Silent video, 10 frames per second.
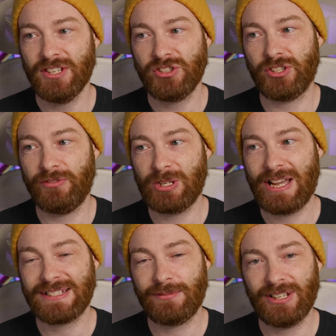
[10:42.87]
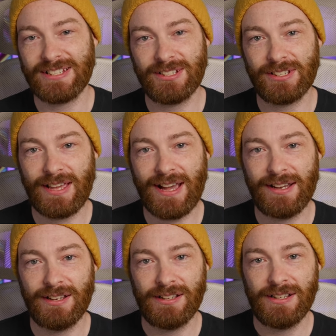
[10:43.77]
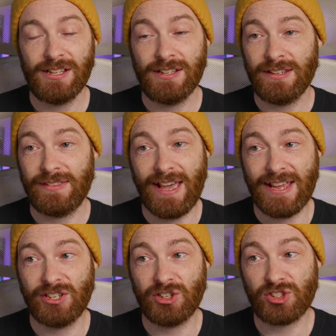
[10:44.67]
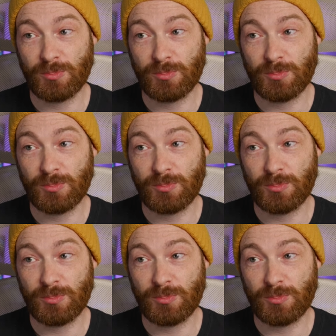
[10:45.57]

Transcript: So if you guys haven't listened to that, then